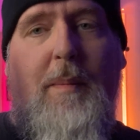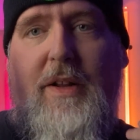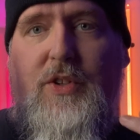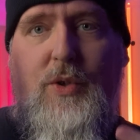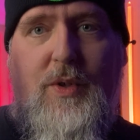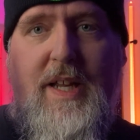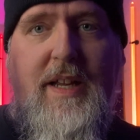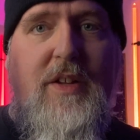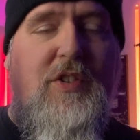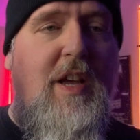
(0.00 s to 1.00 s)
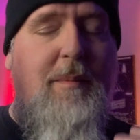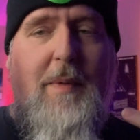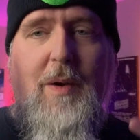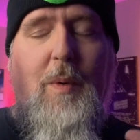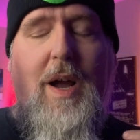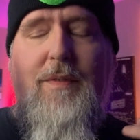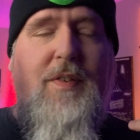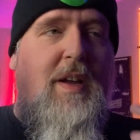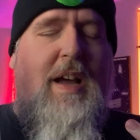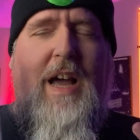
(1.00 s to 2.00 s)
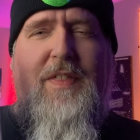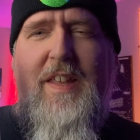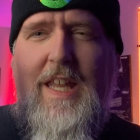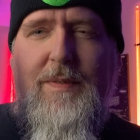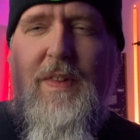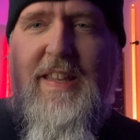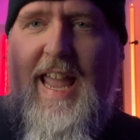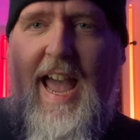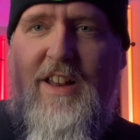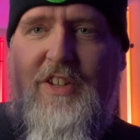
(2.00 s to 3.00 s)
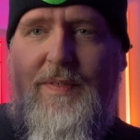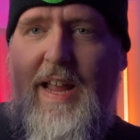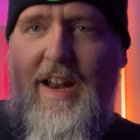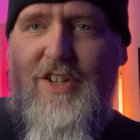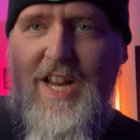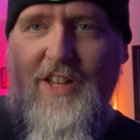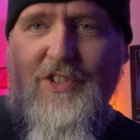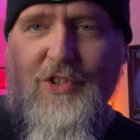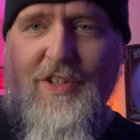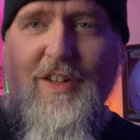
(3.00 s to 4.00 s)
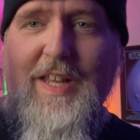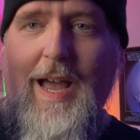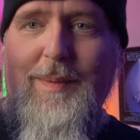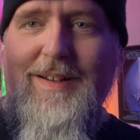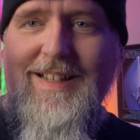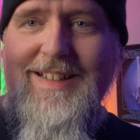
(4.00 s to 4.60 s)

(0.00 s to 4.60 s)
My 2 kids, my wife, I think even the cat has even had a chance using the tablet.